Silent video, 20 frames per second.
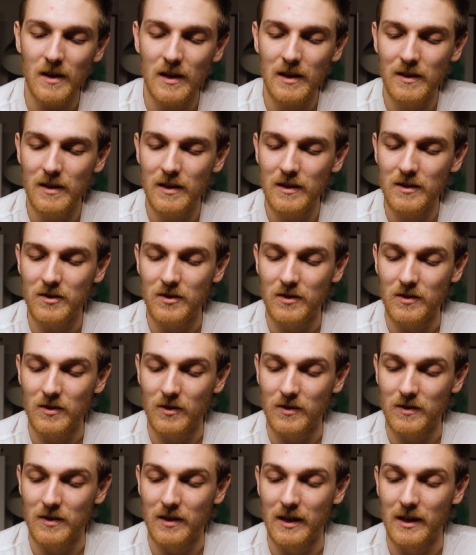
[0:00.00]
And this just
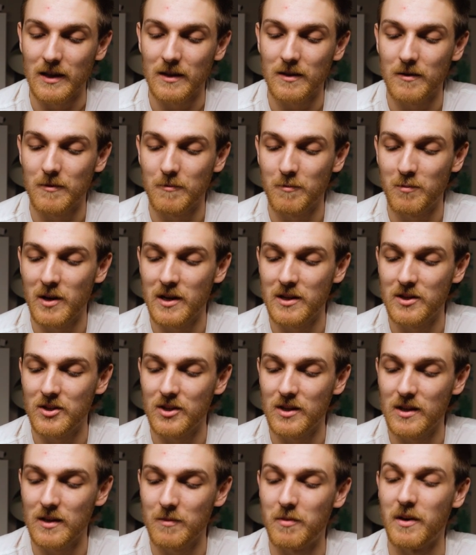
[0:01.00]
looks like
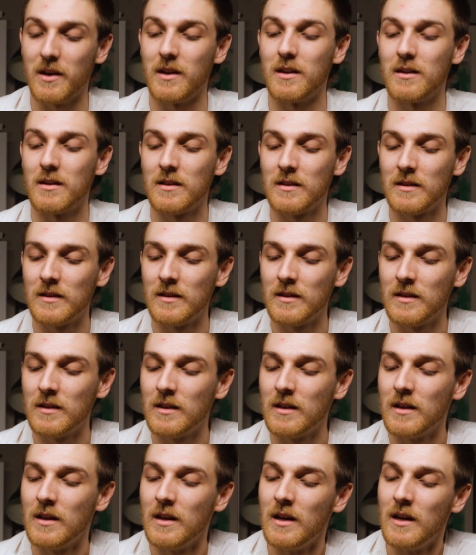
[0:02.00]
bungee, but
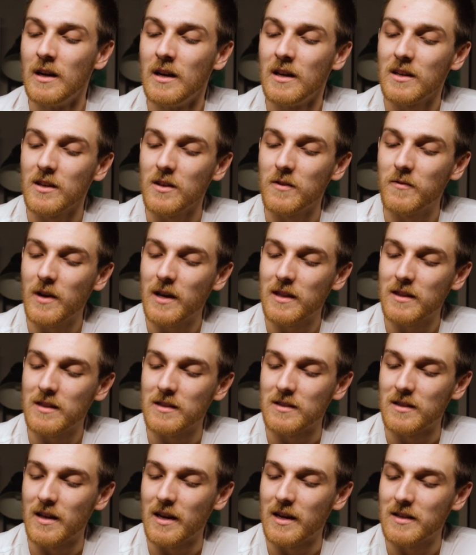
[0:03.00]
you've got
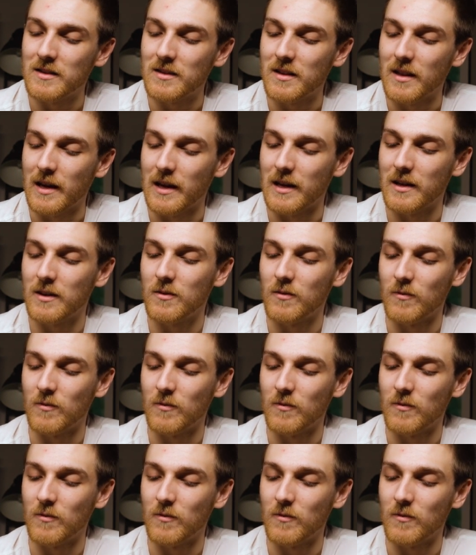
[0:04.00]
these nice like